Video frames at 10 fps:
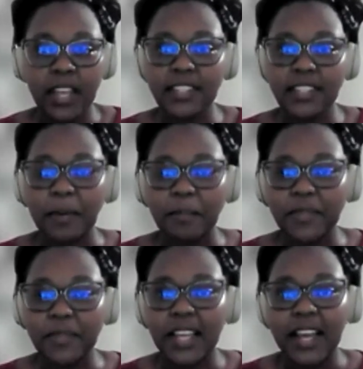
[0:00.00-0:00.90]

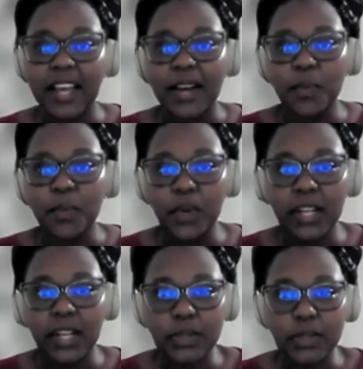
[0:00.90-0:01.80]
systems.
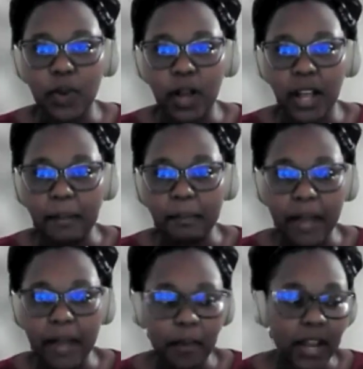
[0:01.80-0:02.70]
Let's welcome
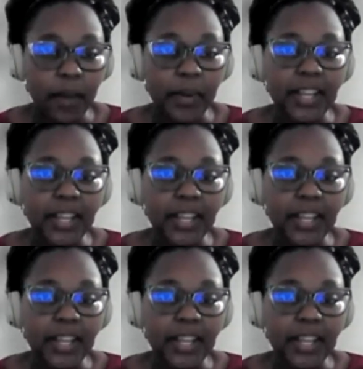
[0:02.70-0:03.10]
our